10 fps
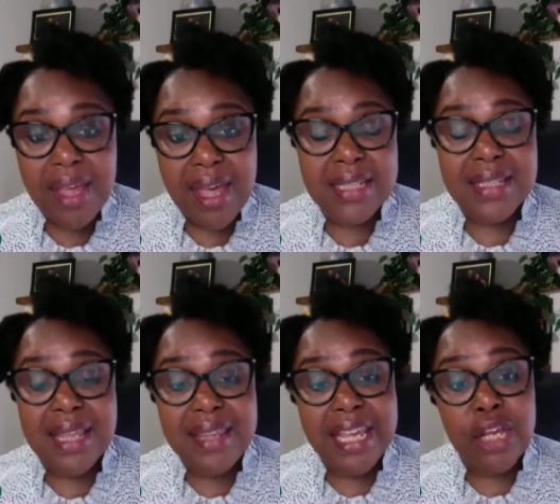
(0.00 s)
and
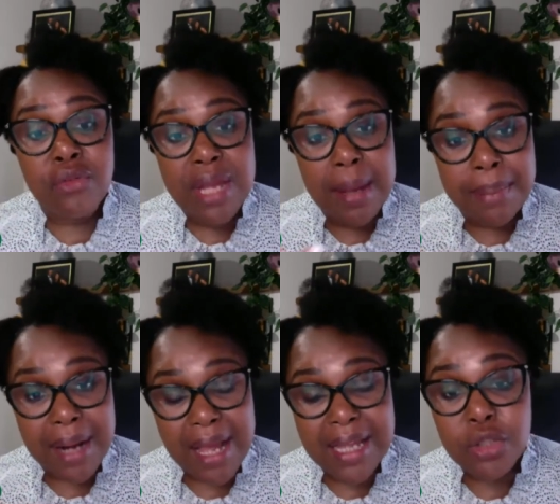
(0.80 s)
then they can
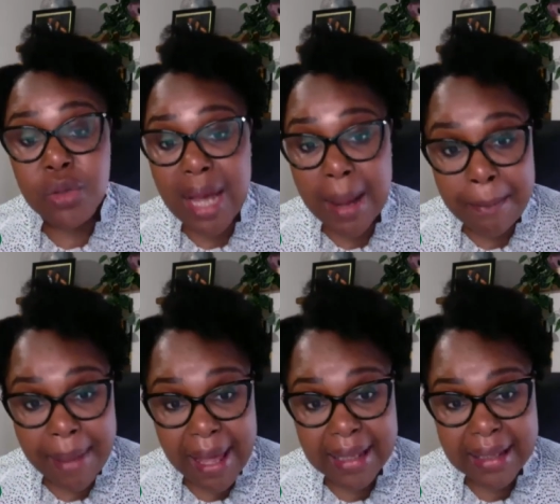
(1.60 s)
reapply to come
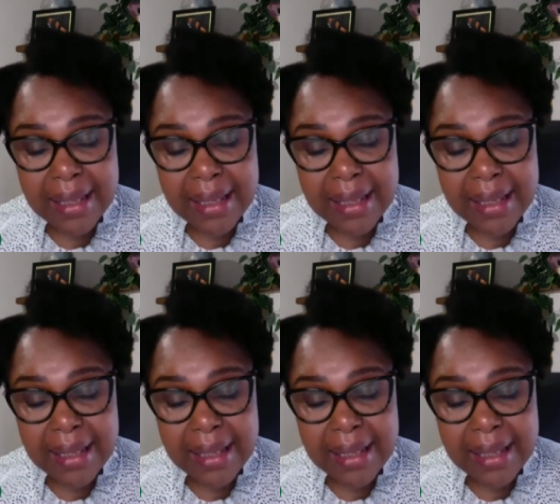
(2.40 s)
back.